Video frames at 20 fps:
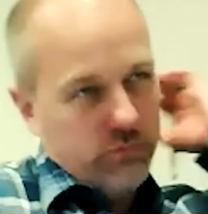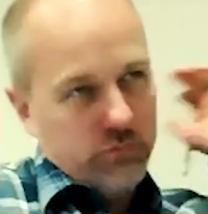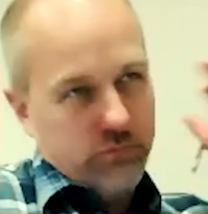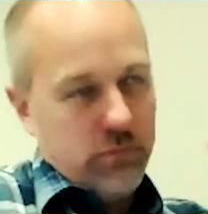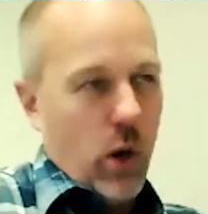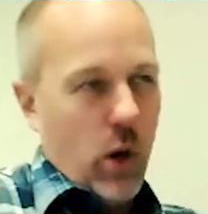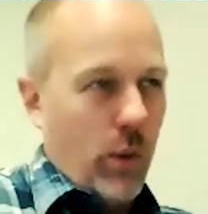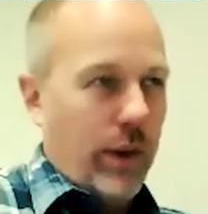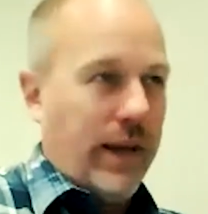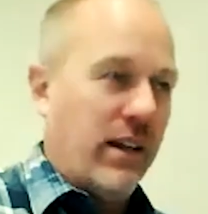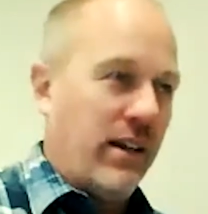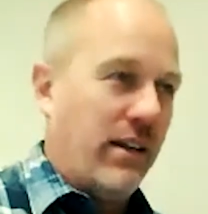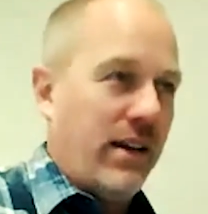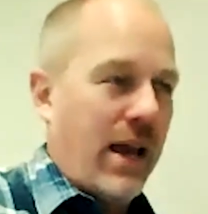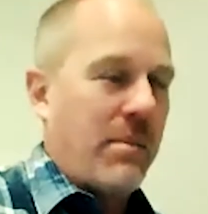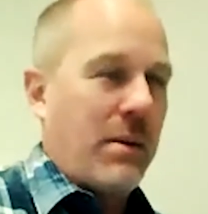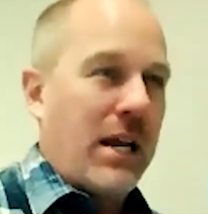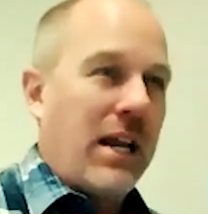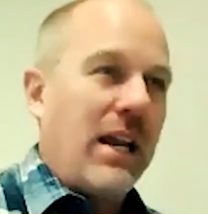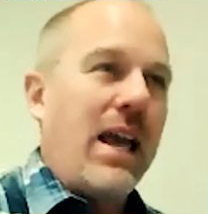going and
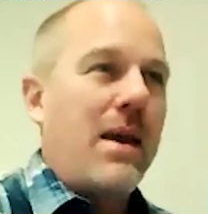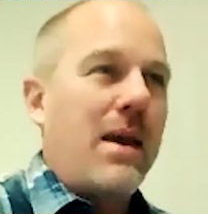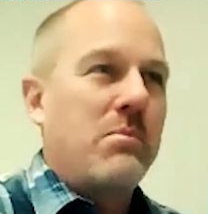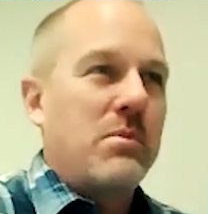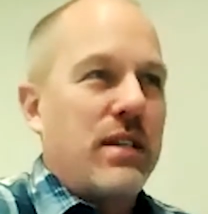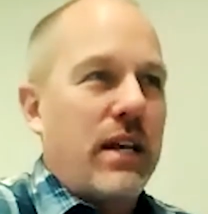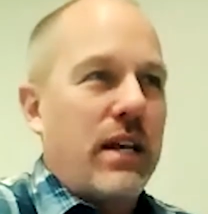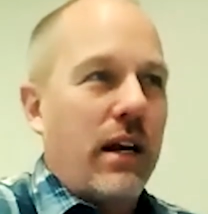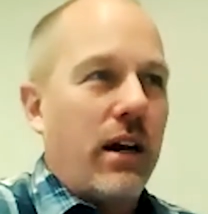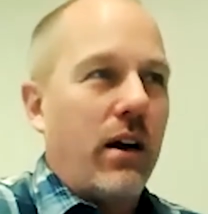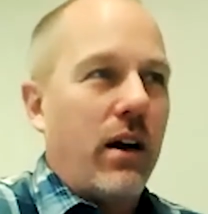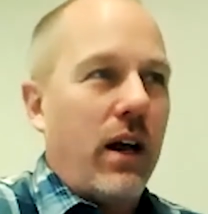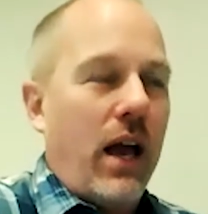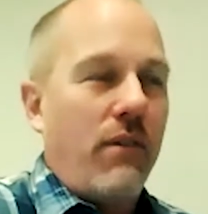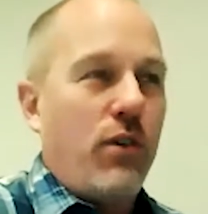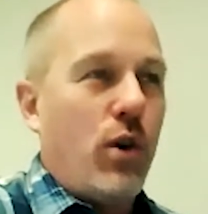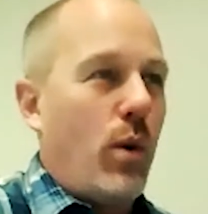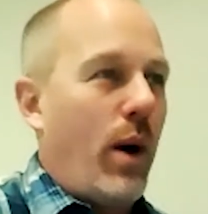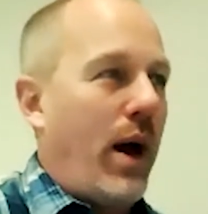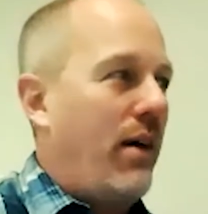naming names here,
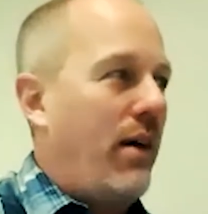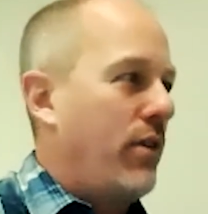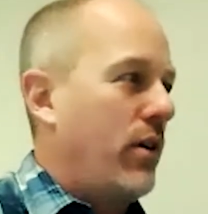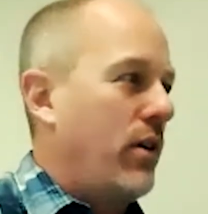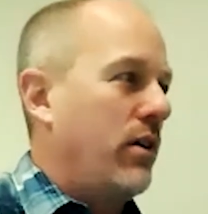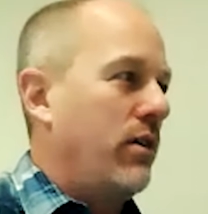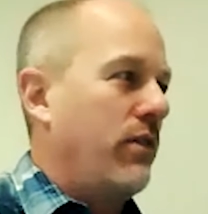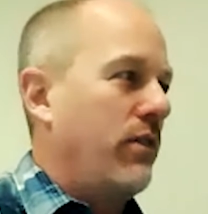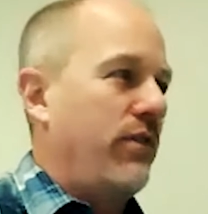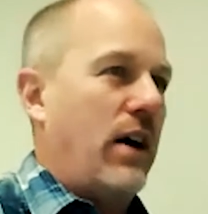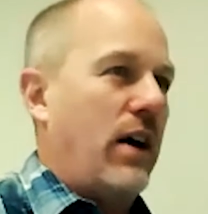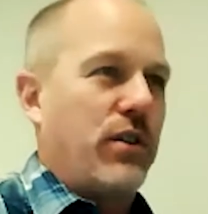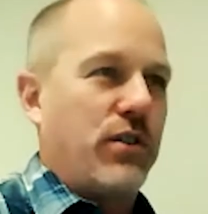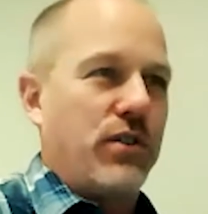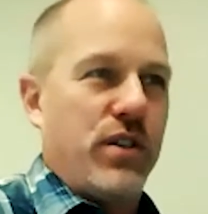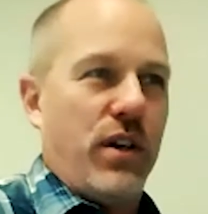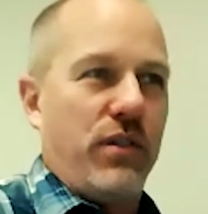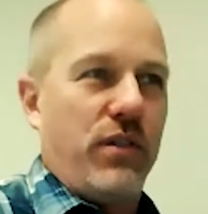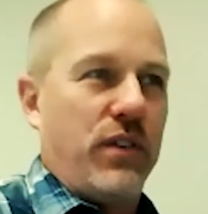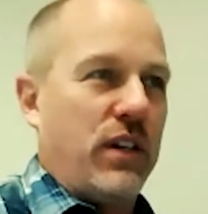have you ever found
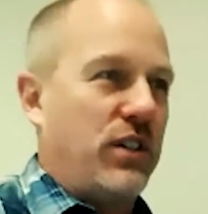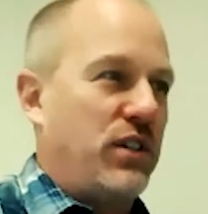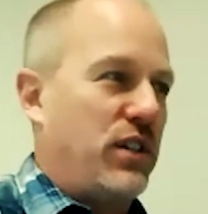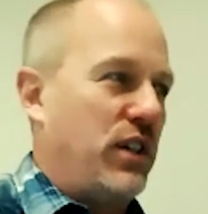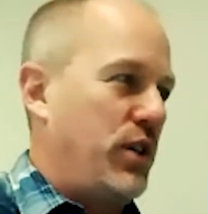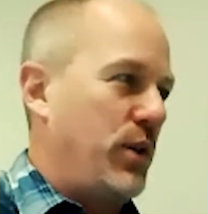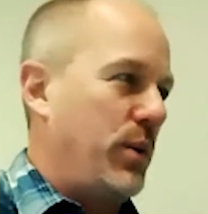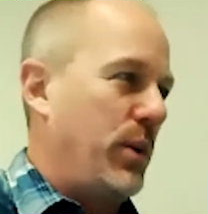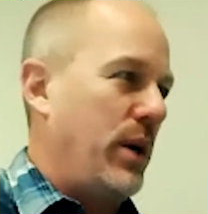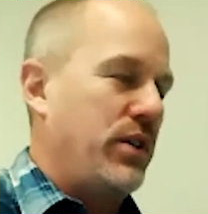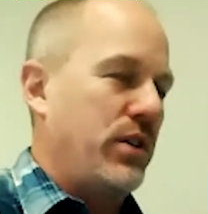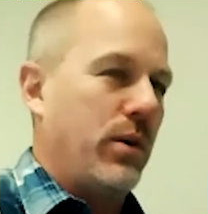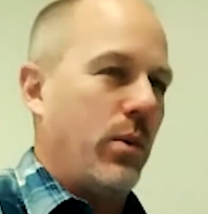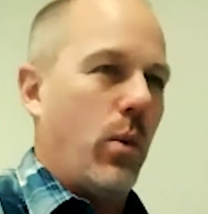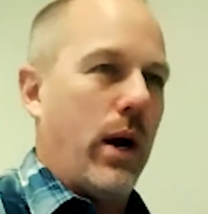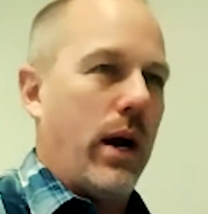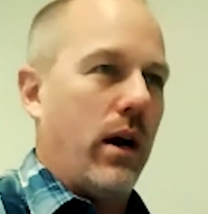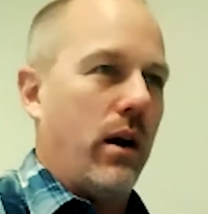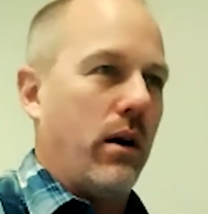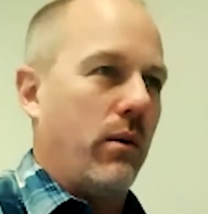yourself in a situation
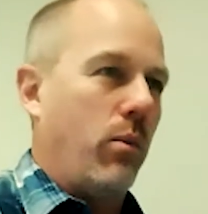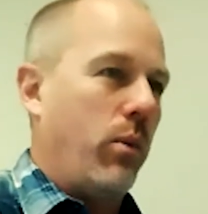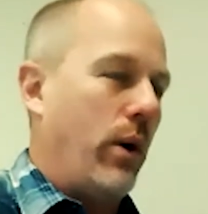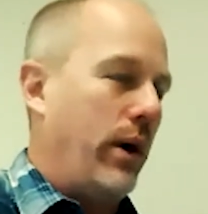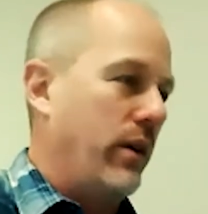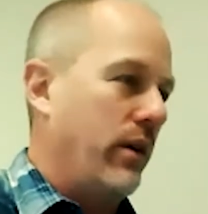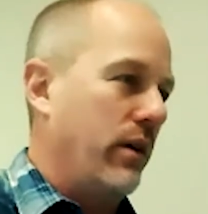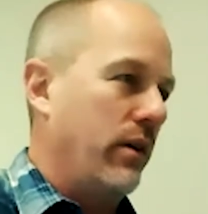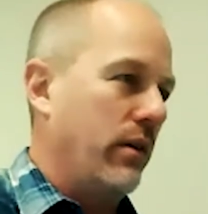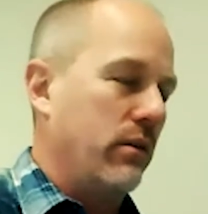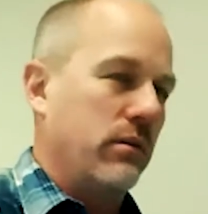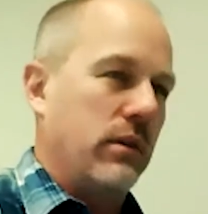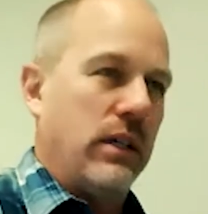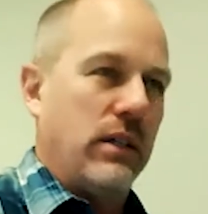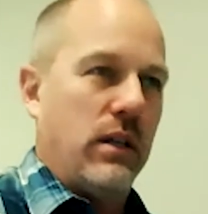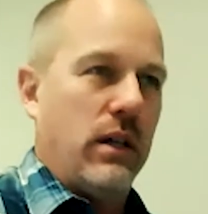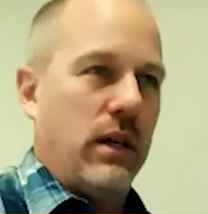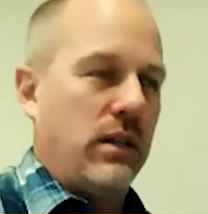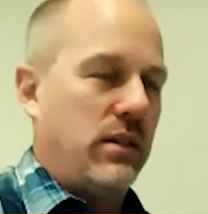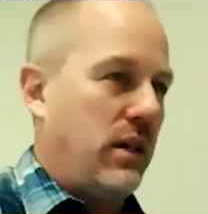where whether
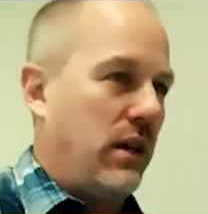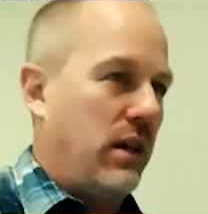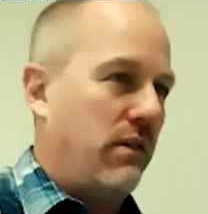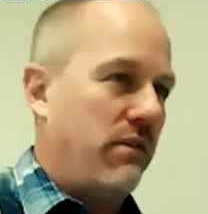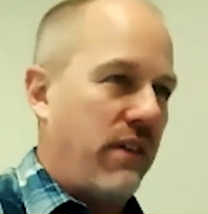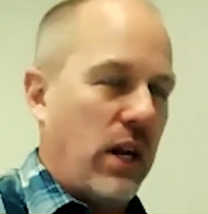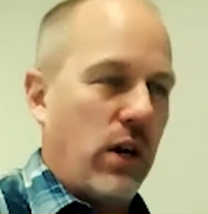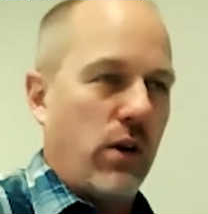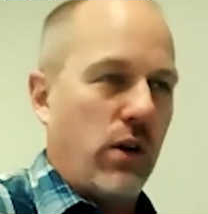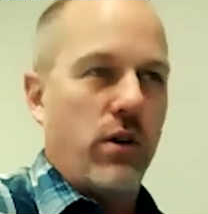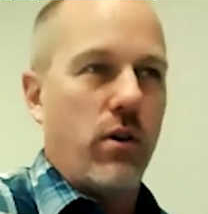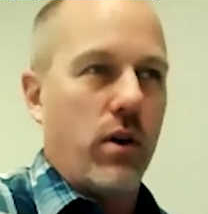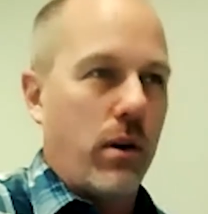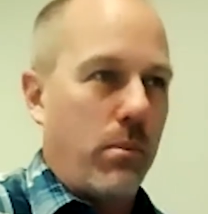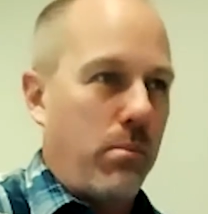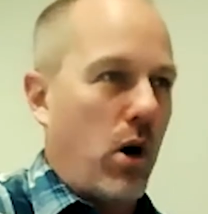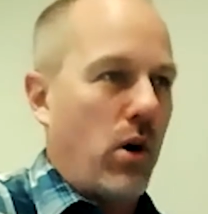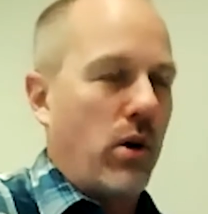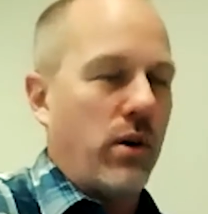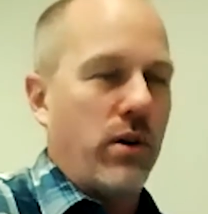it's a vendor or a
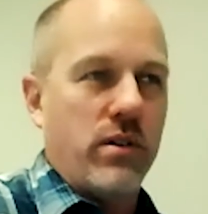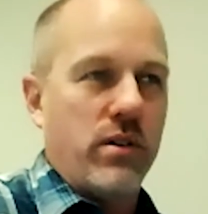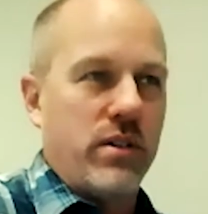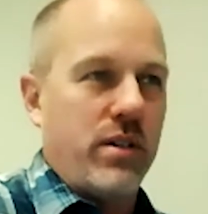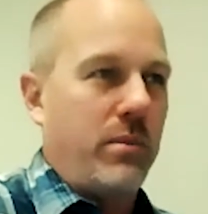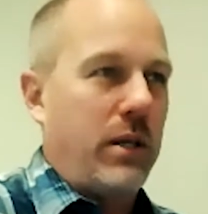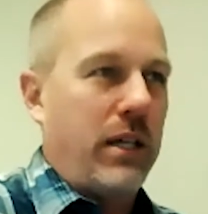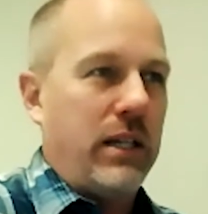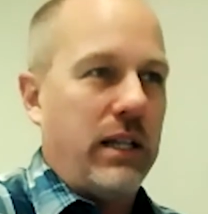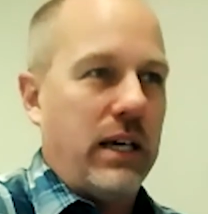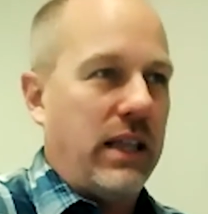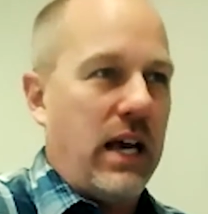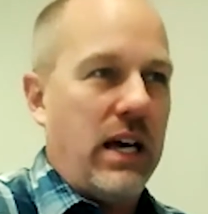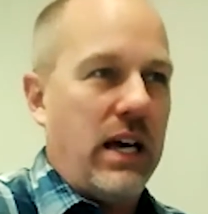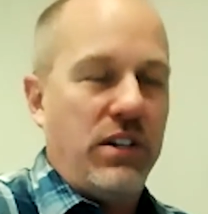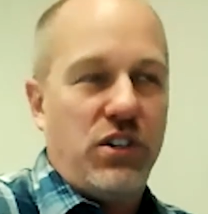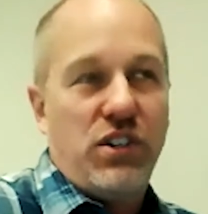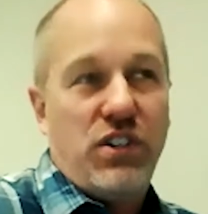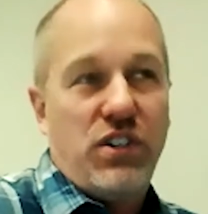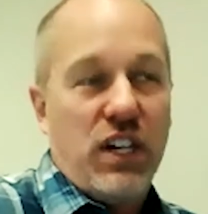partner or somebody like
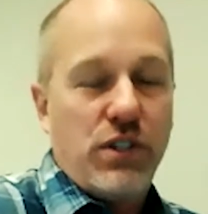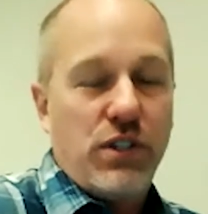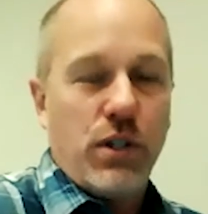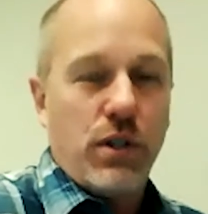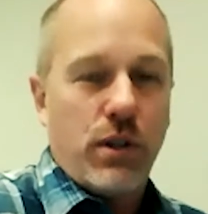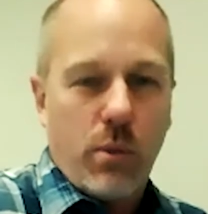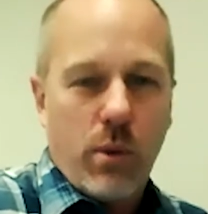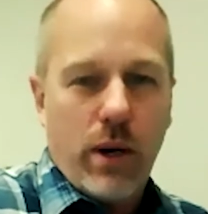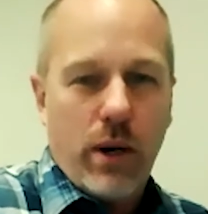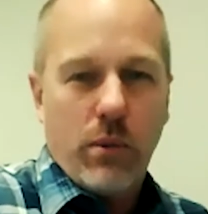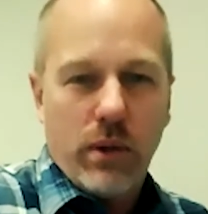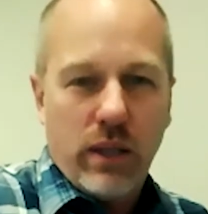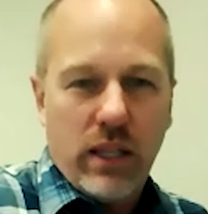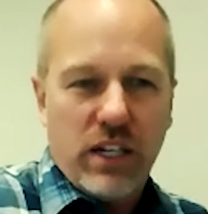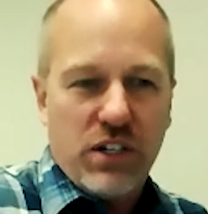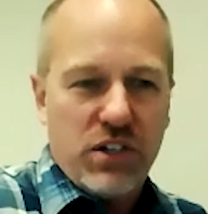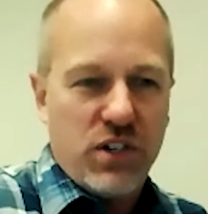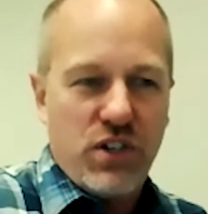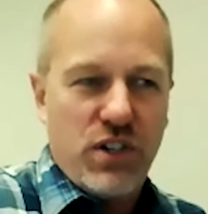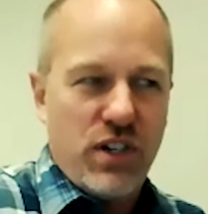that just isn't the right
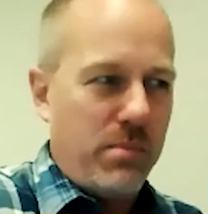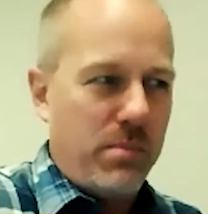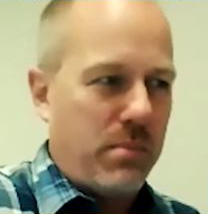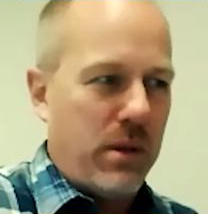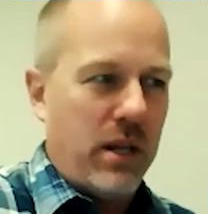relationship?